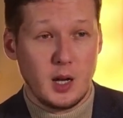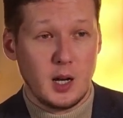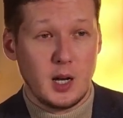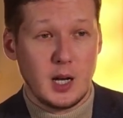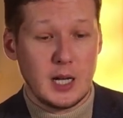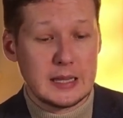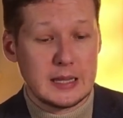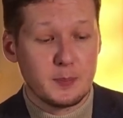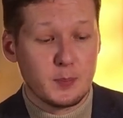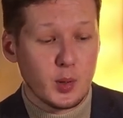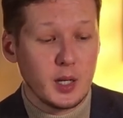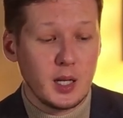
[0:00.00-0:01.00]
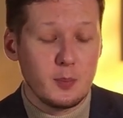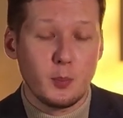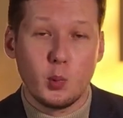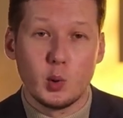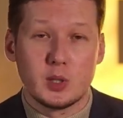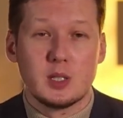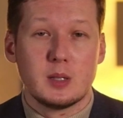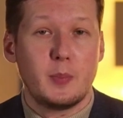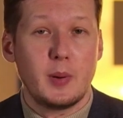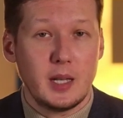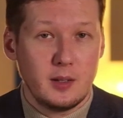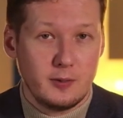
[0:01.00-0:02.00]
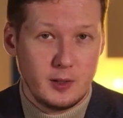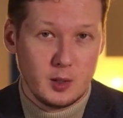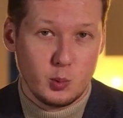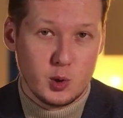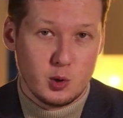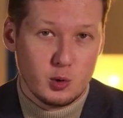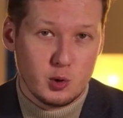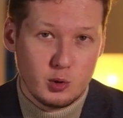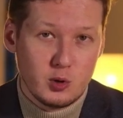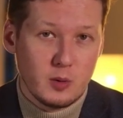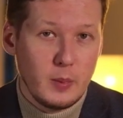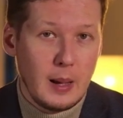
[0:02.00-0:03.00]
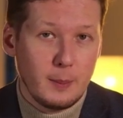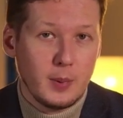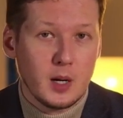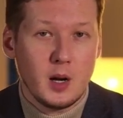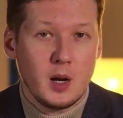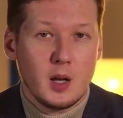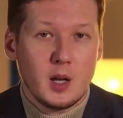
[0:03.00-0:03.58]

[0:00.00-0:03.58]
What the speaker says: the pretty important benefit which you should remember,